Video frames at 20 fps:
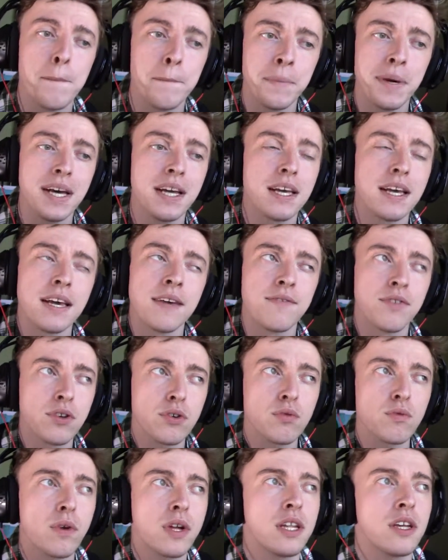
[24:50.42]
But if
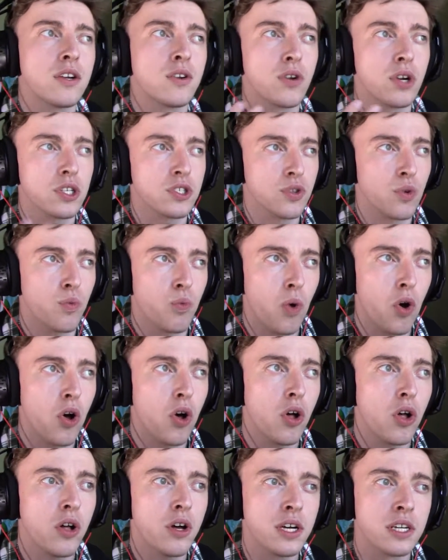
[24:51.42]
you're running across a
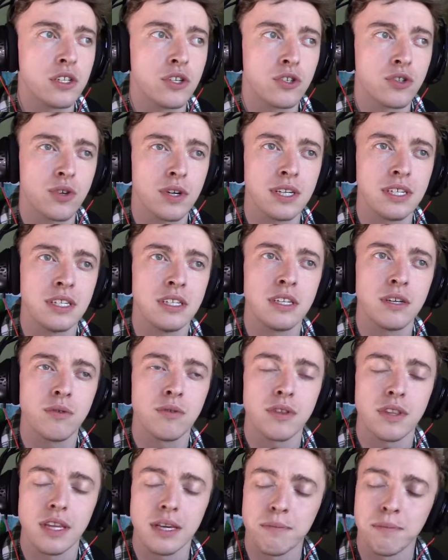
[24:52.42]
wall and you're trying to deal
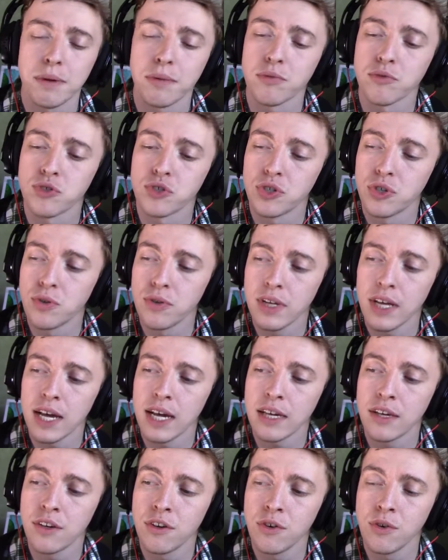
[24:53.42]
with, like, people shooting
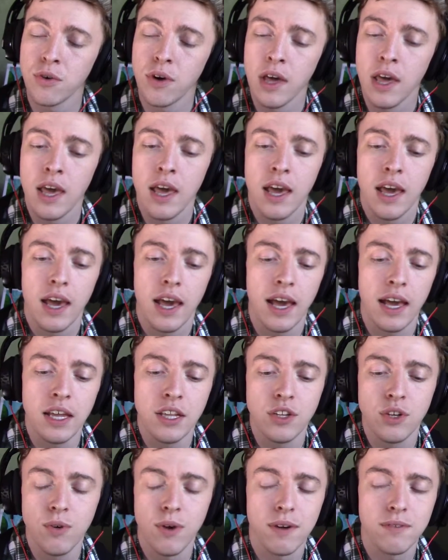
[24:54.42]
at you,
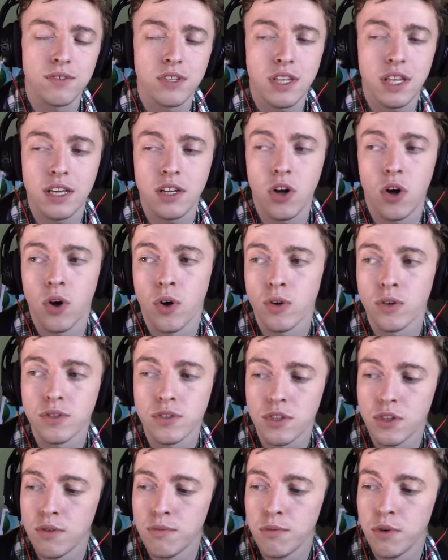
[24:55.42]
and you have to, like,
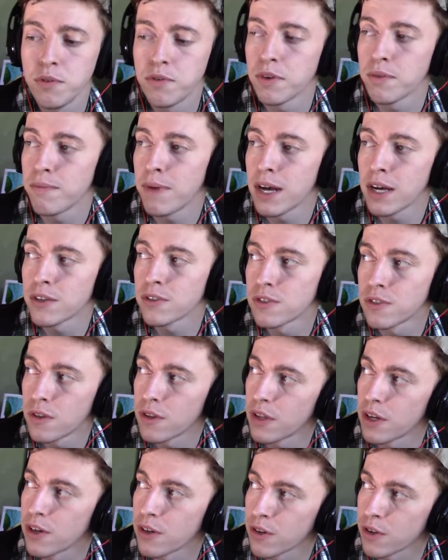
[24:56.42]
also move your mouse so
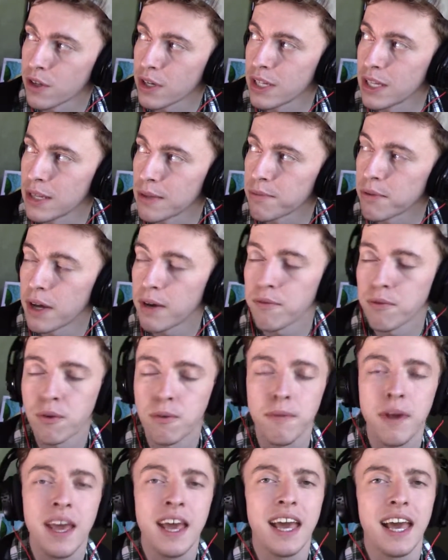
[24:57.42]
that you're looking at the
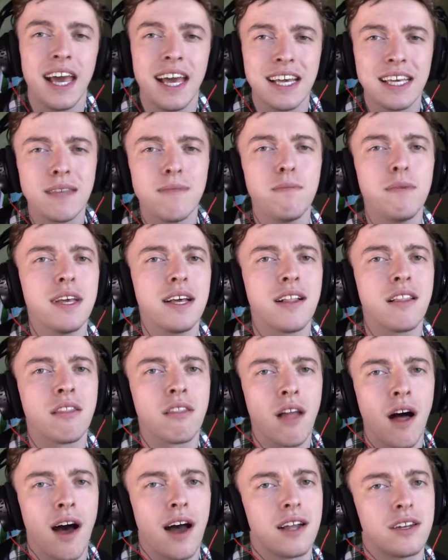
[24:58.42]
platform, it can be a
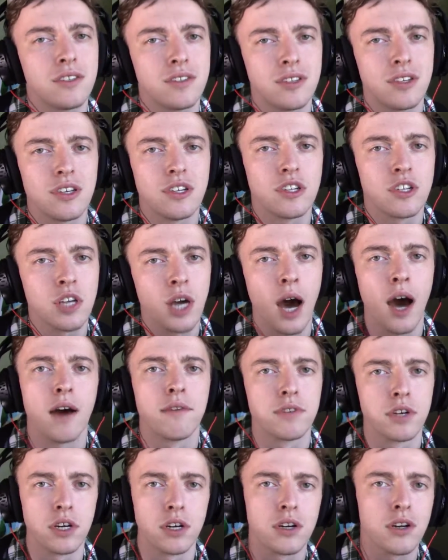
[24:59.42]
lot to
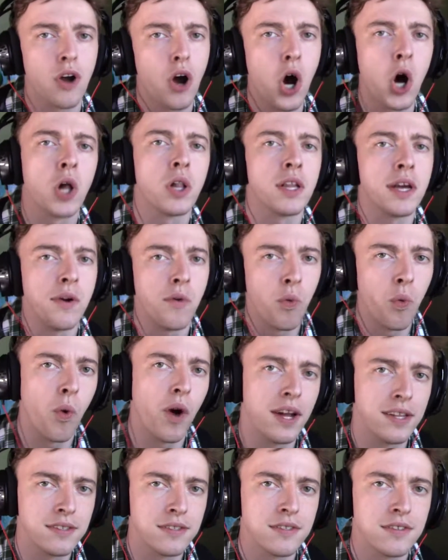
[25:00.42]
cover all at
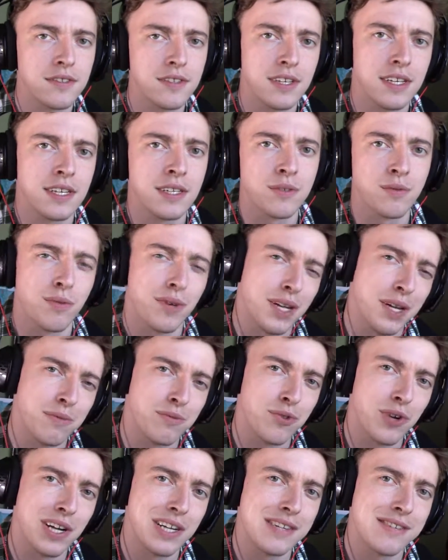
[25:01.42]
once, is what I'm
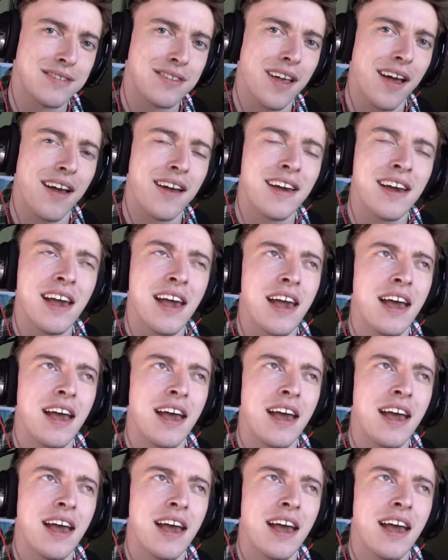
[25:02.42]
trying to say.